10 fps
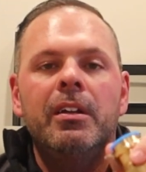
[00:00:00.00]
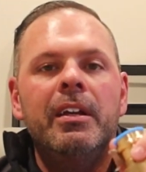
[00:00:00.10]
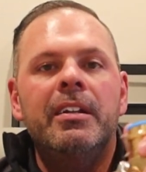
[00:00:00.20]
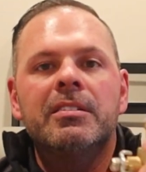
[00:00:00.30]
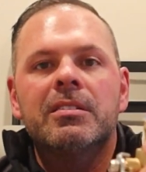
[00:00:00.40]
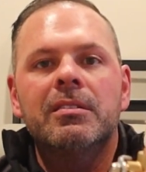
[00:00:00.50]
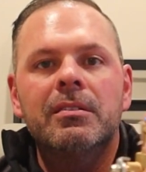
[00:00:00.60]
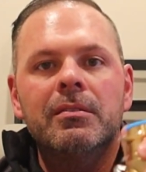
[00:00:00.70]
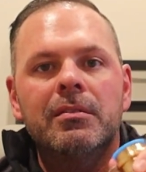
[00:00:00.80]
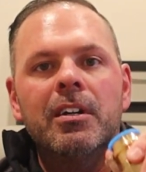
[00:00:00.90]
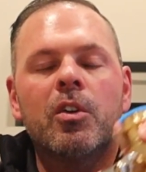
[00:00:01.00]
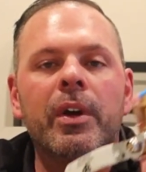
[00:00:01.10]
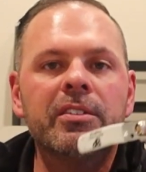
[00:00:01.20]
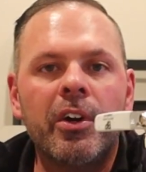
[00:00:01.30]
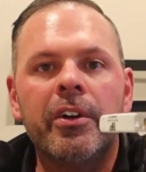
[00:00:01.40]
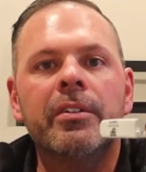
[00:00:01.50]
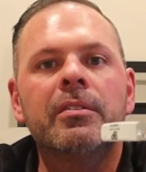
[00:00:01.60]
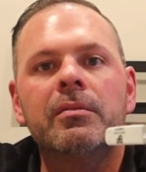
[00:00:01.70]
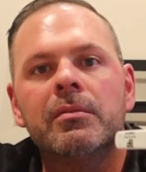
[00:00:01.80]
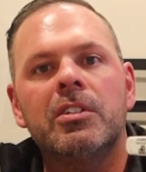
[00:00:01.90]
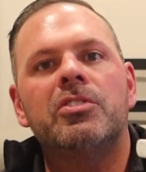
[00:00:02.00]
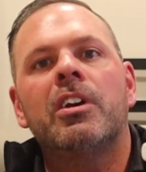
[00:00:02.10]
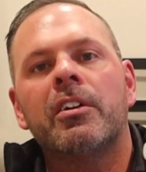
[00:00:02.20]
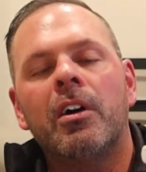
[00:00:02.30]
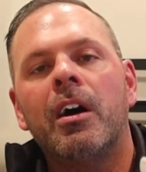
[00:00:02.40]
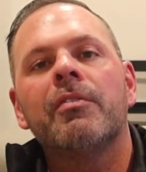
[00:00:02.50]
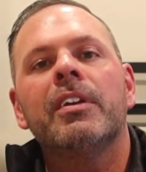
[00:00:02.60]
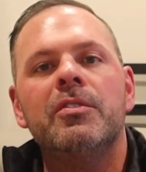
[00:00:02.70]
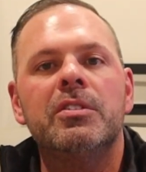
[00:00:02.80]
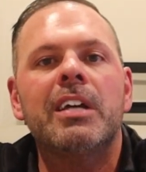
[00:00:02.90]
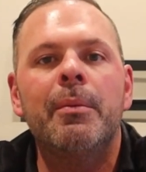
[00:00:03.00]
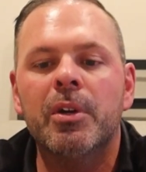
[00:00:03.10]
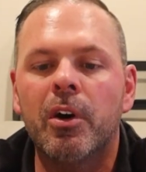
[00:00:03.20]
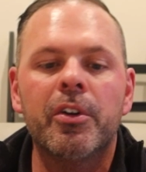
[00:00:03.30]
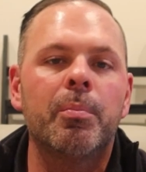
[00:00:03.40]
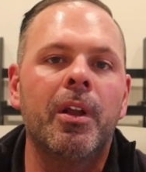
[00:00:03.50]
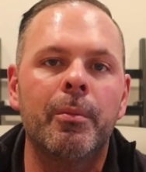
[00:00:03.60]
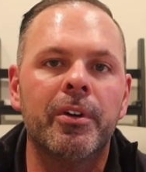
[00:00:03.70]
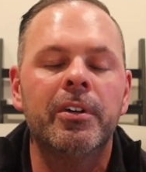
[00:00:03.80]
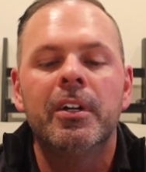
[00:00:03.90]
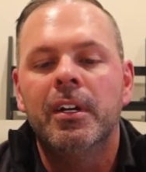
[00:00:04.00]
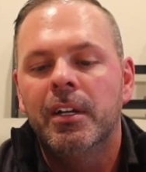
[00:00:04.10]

It is a quick turn to shut it off. It gives you time to call your plumber,